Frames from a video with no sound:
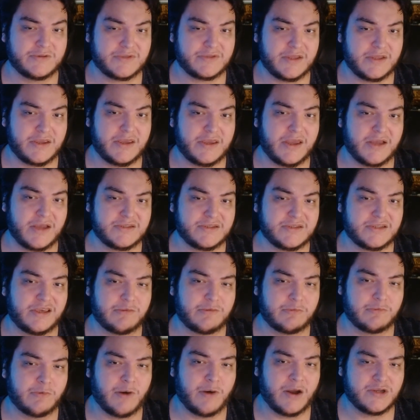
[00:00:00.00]
that he has to keep
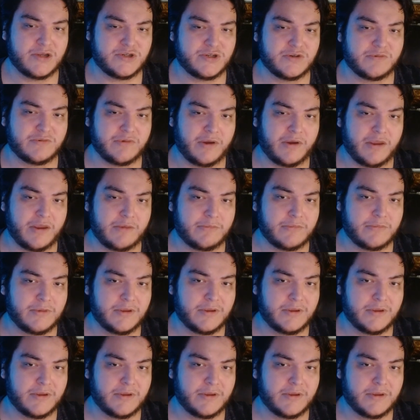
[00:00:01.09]
watch over him.